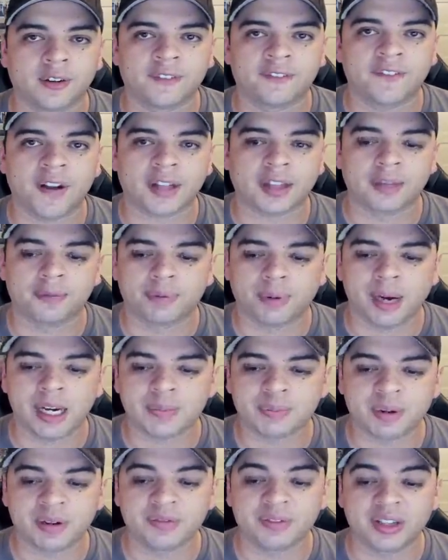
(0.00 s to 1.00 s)
fact, the price
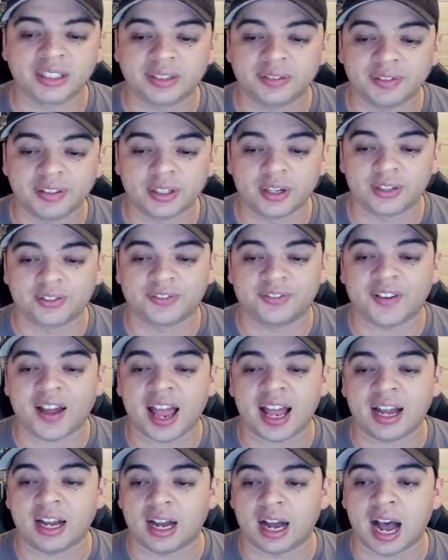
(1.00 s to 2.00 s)
point relatively goes
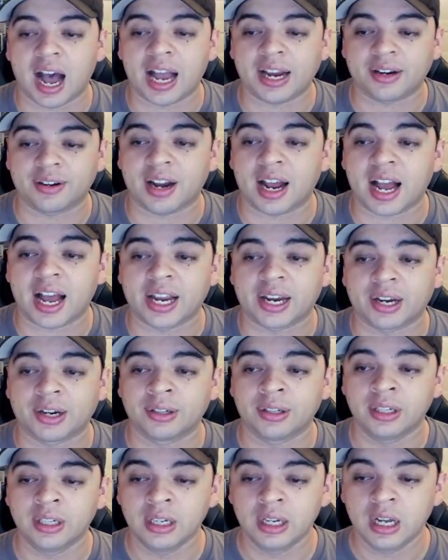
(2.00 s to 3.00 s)
higher and higher.
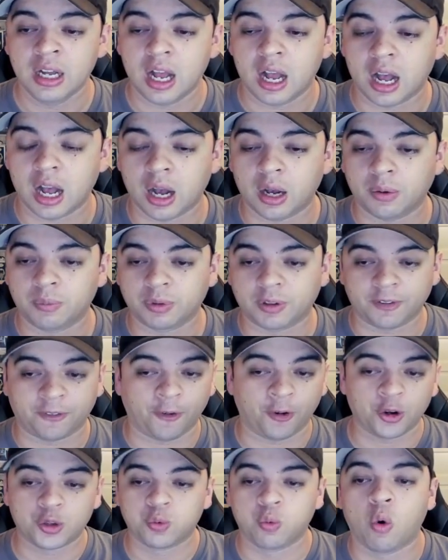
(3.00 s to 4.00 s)
The
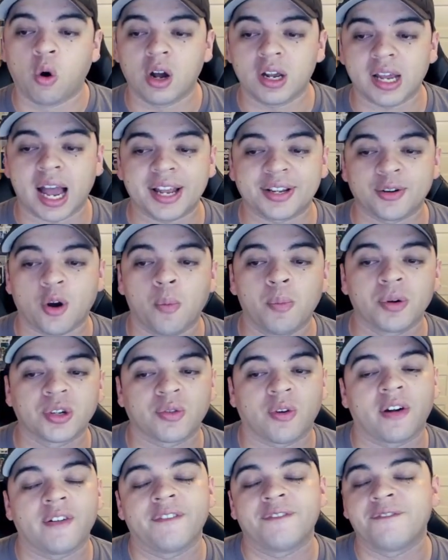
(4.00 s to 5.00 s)
first wall has almost
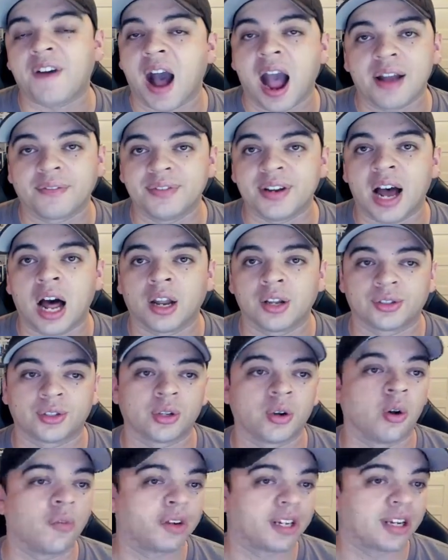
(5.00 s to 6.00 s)
around $5
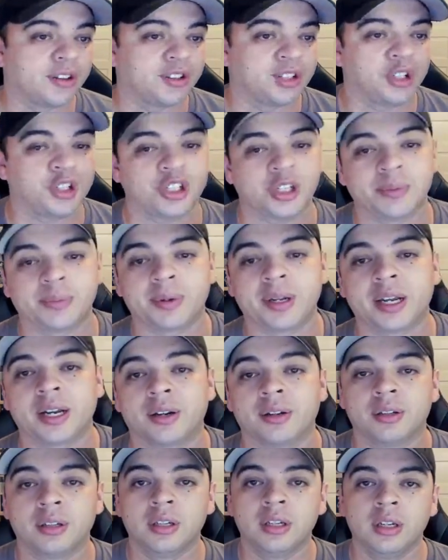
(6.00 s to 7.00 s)
over TCG
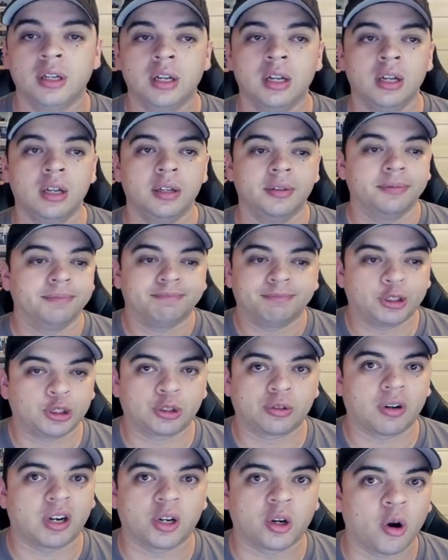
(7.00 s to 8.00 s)
Player.
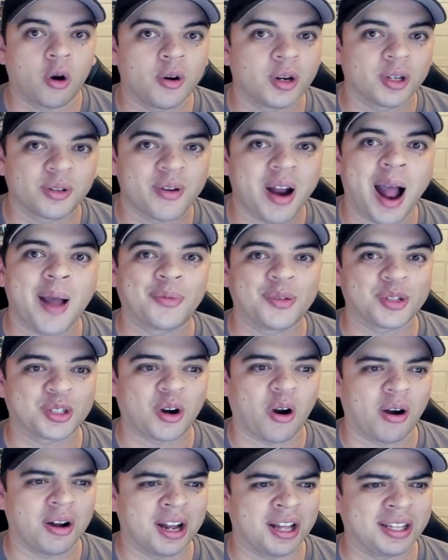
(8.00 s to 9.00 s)
just gonna go and grab this
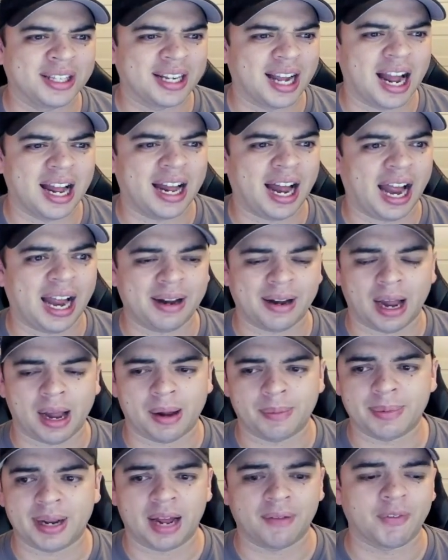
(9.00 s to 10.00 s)
card. I think
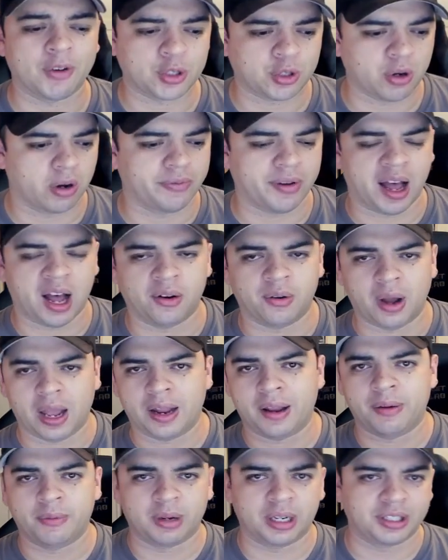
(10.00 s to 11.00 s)
I mean I'm not sure how
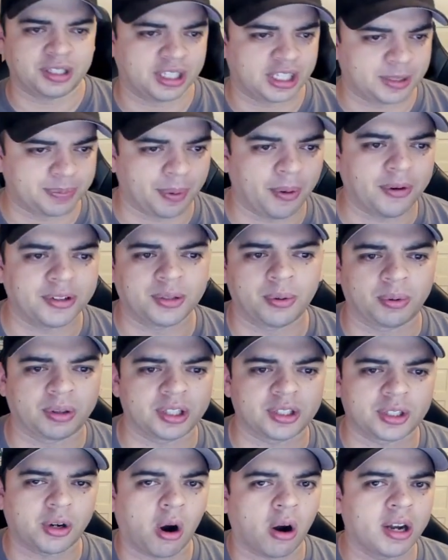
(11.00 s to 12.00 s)
anyone else's experience with
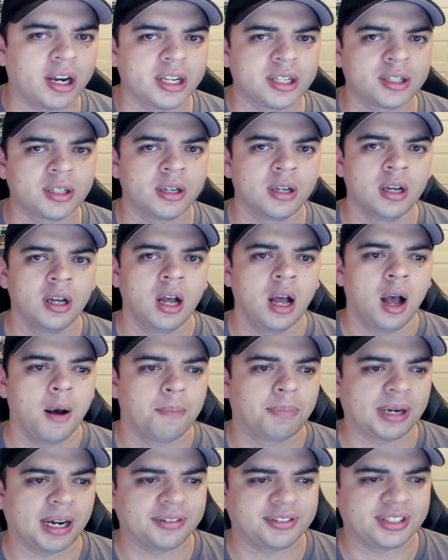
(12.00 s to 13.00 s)
this card is,
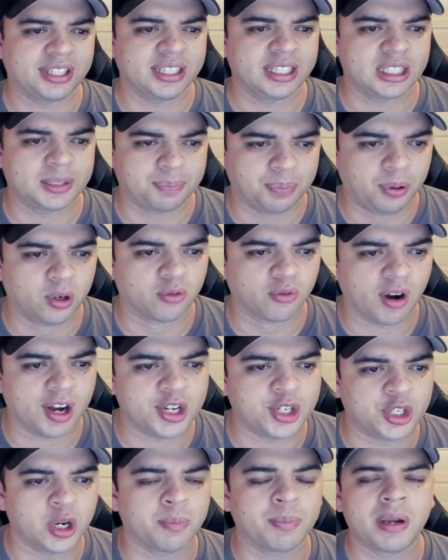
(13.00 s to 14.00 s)
but I've seen its pull
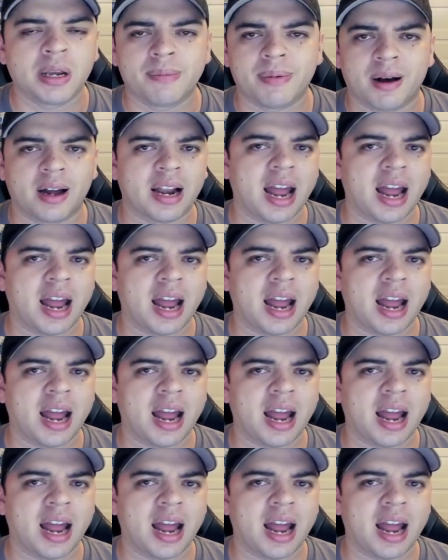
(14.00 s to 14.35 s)
ratio be about